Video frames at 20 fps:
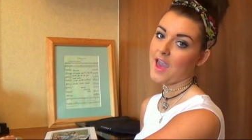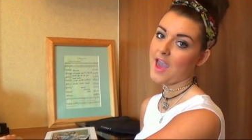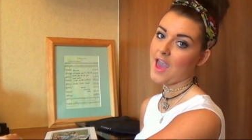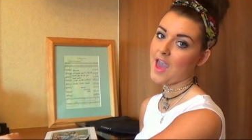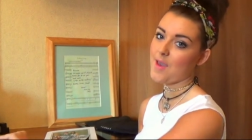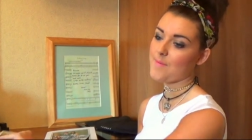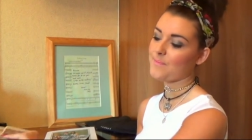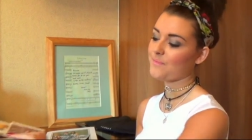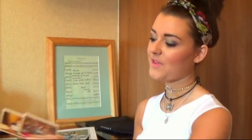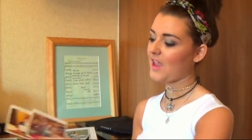
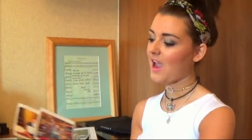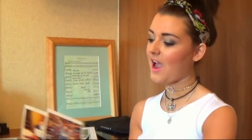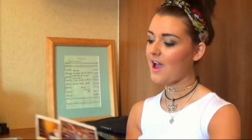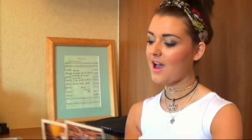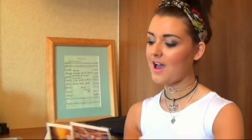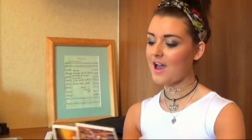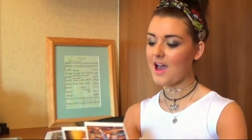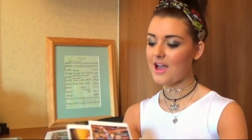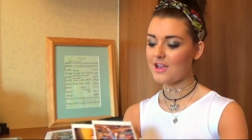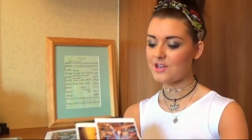um,
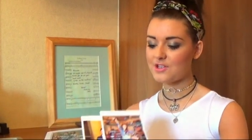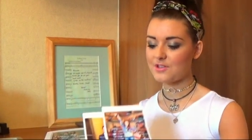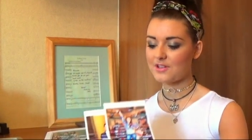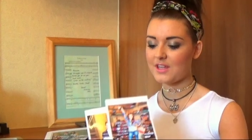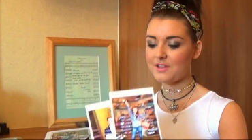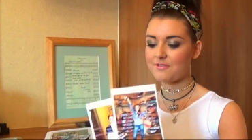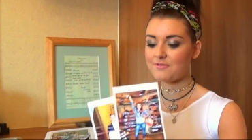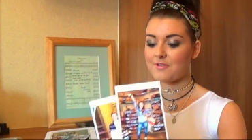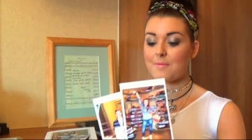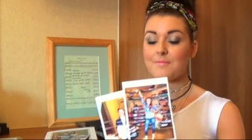are
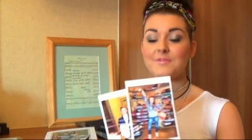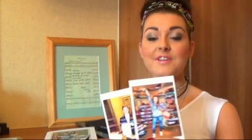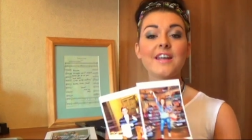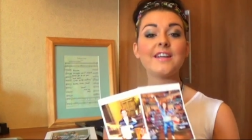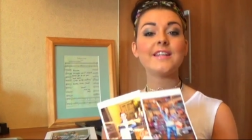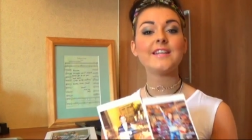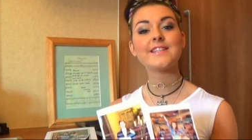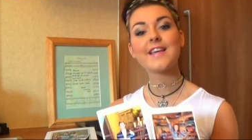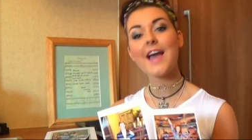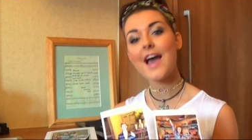actually from
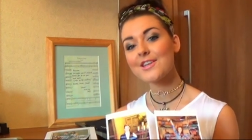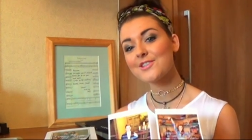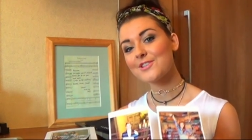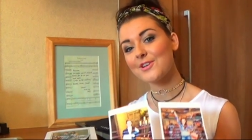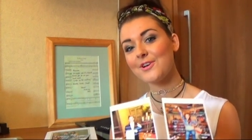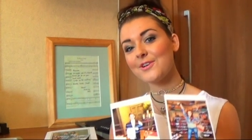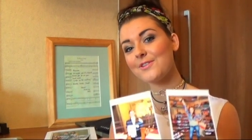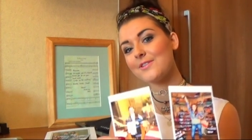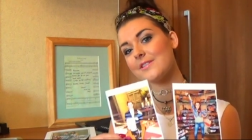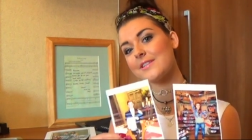Danny's
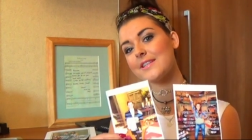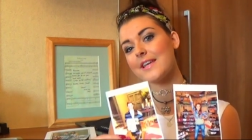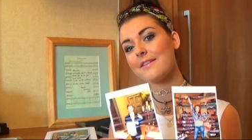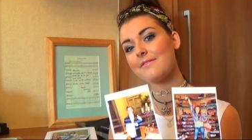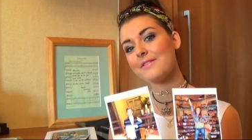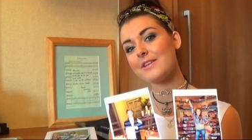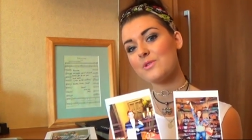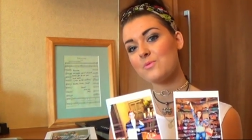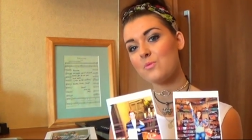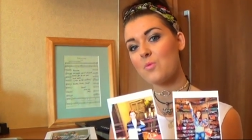Castle
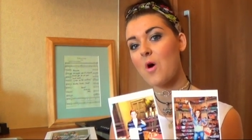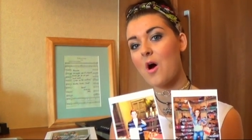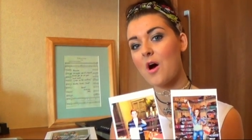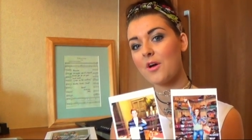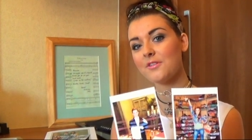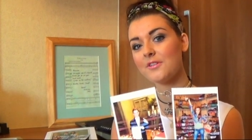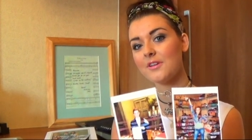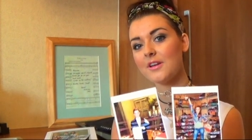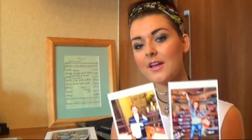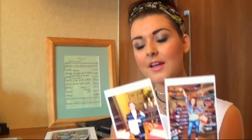series
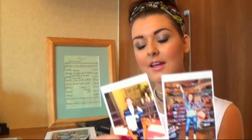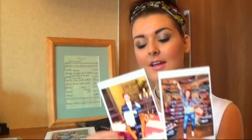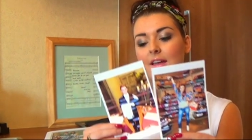one.